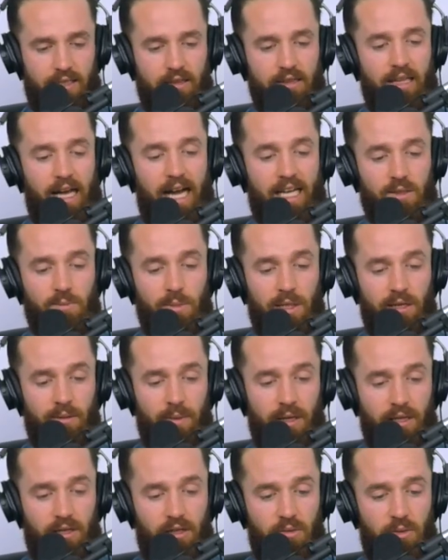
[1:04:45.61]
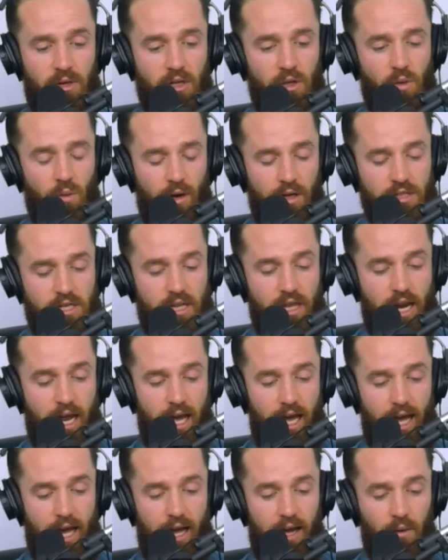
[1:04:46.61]
and last Bearded Man community question that
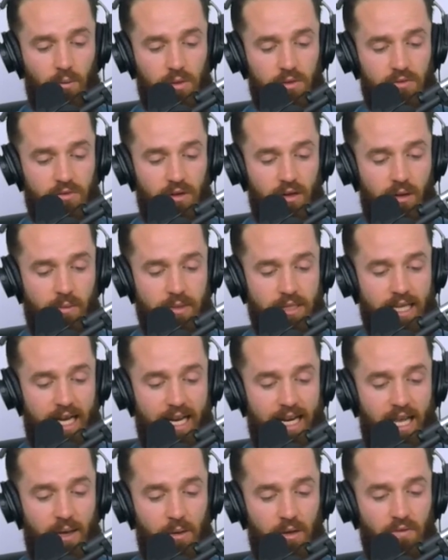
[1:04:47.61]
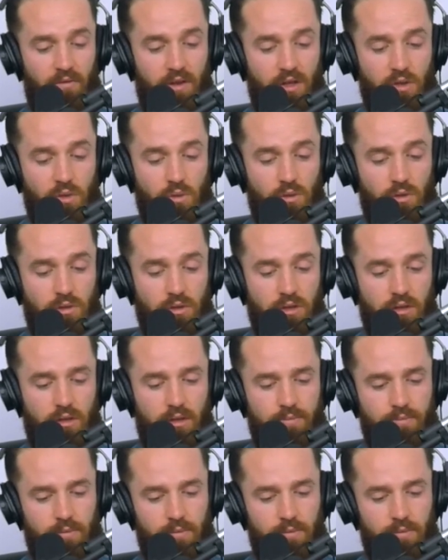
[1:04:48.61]
I had was from Dynamic Visuals,